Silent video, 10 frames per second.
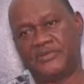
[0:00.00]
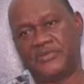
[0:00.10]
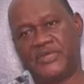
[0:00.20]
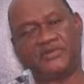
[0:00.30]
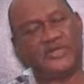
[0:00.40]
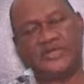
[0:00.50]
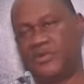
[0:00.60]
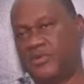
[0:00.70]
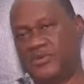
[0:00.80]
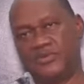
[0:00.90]
They run the
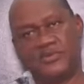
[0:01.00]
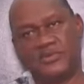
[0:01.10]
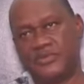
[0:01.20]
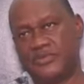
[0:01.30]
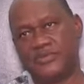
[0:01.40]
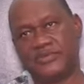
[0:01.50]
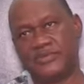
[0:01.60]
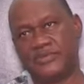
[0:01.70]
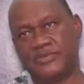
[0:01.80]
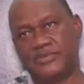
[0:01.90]
home.
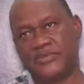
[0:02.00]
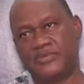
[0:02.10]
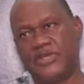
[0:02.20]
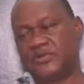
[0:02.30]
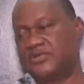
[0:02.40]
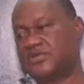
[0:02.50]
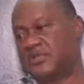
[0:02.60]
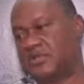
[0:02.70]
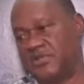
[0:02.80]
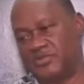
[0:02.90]
We're
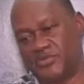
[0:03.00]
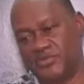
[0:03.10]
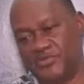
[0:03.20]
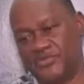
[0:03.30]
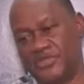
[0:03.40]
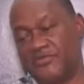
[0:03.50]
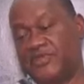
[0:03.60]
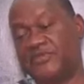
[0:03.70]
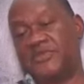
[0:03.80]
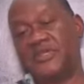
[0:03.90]
constantly on the move.
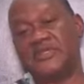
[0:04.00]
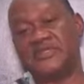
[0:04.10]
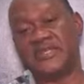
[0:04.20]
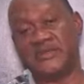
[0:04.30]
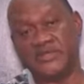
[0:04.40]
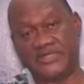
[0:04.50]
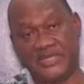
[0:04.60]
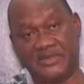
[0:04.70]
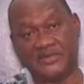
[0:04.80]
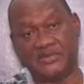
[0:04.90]
Even if you're in the same
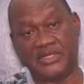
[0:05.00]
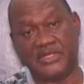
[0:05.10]
town,